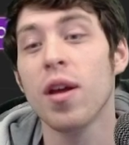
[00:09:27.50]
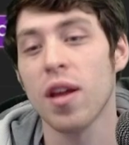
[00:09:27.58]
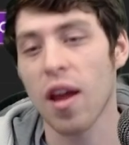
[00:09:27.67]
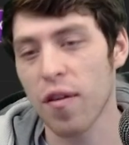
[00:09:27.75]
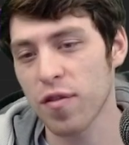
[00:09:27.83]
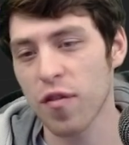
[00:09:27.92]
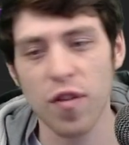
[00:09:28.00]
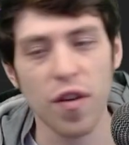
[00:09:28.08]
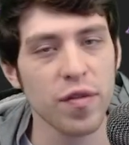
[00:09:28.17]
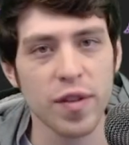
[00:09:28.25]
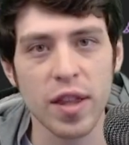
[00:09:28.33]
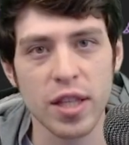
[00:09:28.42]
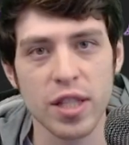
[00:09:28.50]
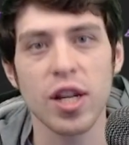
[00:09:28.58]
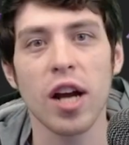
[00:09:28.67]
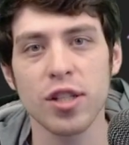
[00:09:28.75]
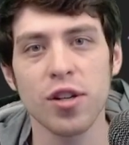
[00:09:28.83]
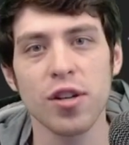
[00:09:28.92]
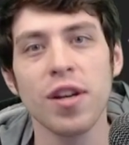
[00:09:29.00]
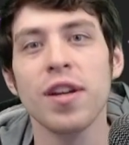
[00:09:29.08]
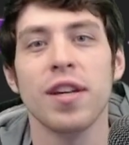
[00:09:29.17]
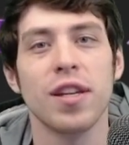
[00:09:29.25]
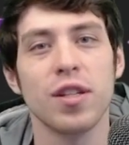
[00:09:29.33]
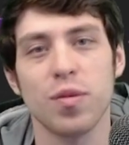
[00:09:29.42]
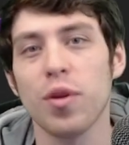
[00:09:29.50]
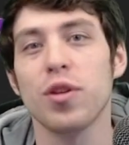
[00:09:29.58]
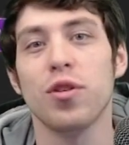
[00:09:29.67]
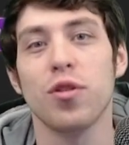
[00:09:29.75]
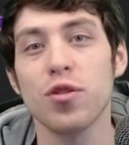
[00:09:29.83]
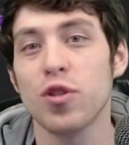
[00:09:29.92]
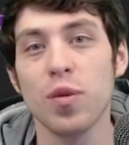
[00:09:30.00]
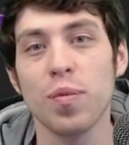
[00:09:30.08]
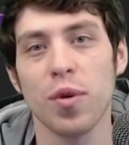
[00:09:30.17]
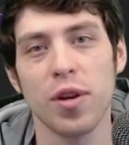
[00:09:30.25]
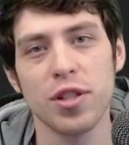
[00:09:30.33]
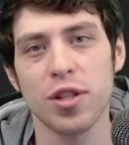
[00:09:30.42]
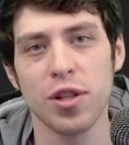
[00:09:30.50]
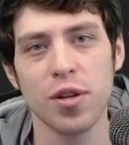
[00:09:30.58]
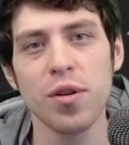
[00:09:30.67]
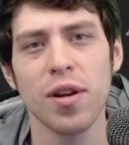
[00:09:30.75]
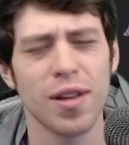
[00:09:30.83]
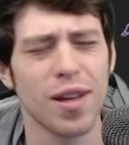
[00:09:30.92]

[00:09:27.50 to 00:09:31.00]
if the 15th Doctor is what you're super into,